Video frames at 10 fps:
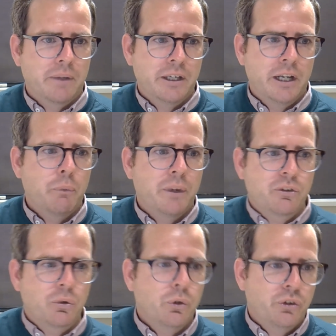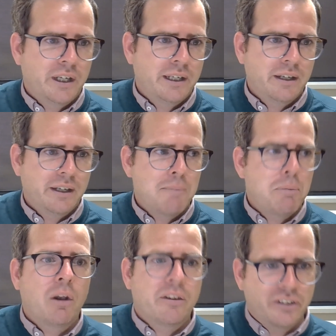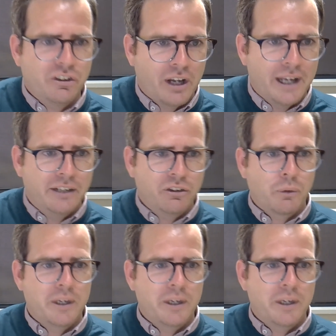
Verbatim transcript: you know we're sourcing uh, policy change,